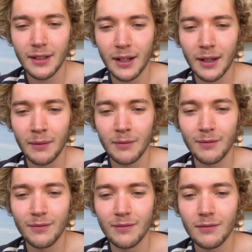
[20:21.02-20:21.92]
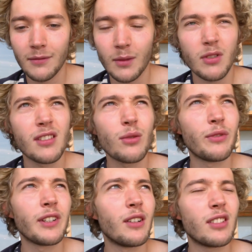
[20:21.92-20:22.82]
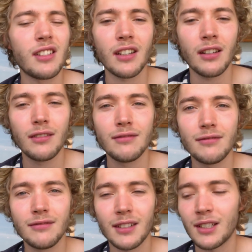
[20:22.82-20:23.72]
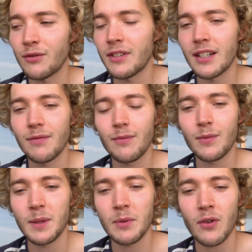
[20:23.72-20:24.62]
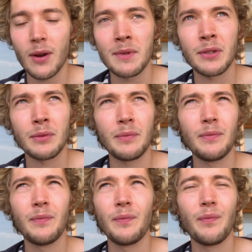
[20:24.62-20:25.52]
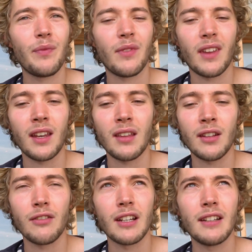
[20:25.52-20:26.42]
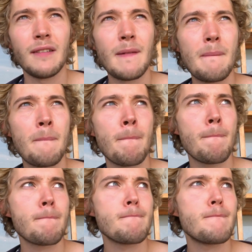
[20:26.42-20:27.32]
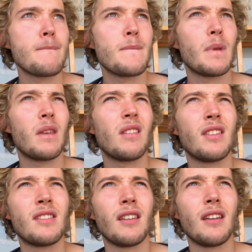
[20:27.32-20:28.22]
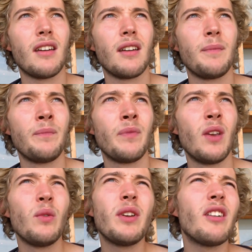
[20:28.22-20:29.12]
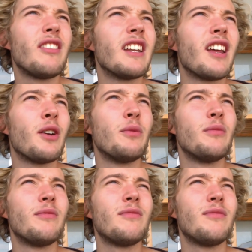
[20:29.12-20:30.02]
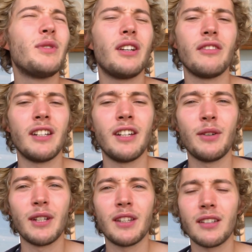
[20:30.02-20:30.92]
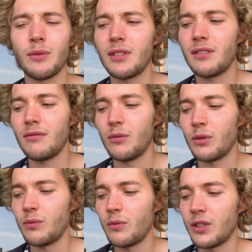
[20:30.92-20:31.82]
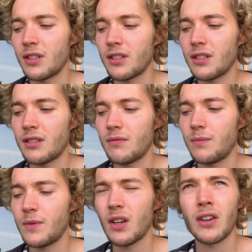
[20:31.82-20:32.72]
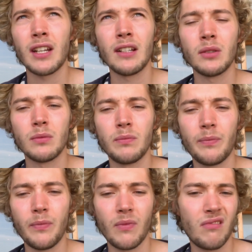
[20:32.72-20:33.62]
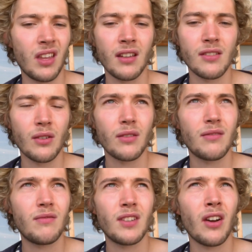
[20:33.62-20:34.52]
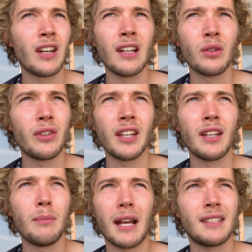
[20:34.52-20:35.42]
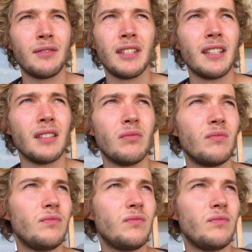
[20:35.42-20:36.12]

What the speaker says: I'm just sort of agnostic. I don't really subscribe to anything really, because we don't really know anything. We're just tiny little things on a tiny little thing in a massive thing, and